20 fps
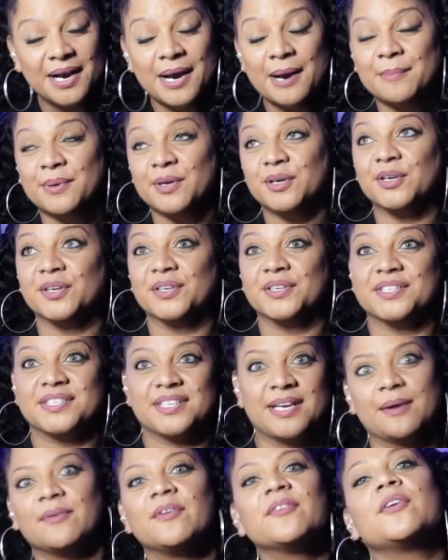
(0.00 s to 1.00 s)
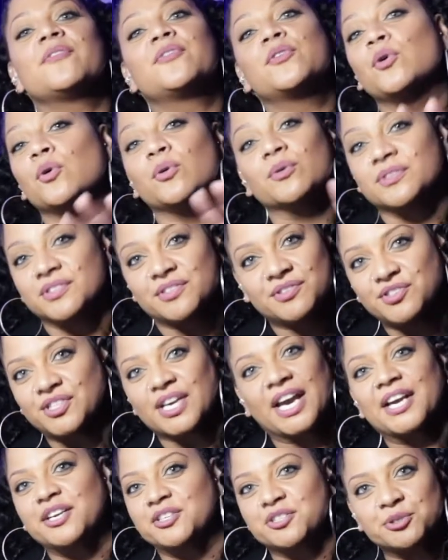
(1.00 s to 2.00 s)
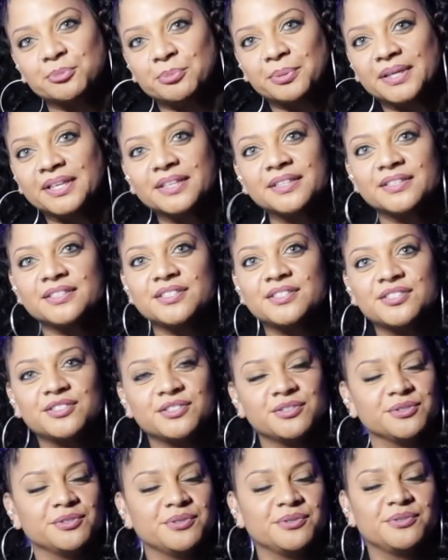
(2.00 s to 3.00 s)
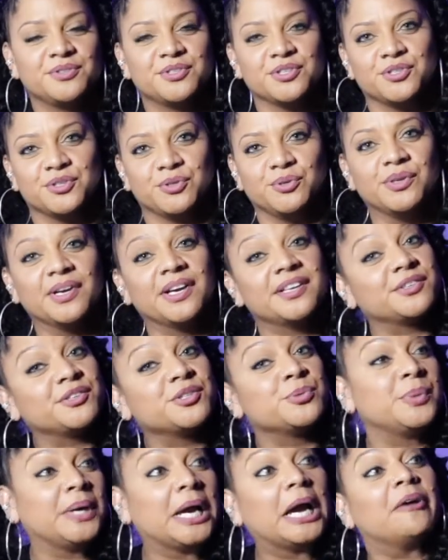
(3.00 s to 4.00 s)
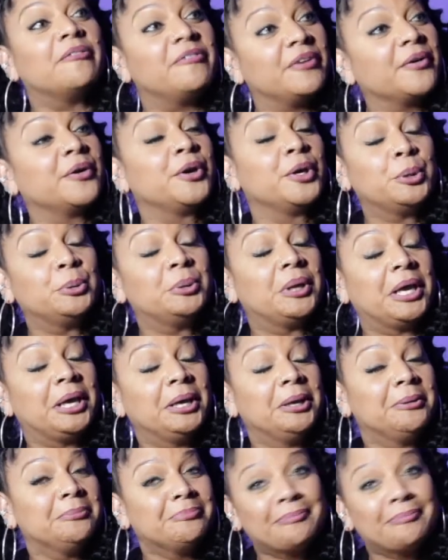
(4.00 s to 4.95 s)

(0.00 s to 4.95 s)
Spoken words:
Because of course changed a bit to suit us, because we are very unique.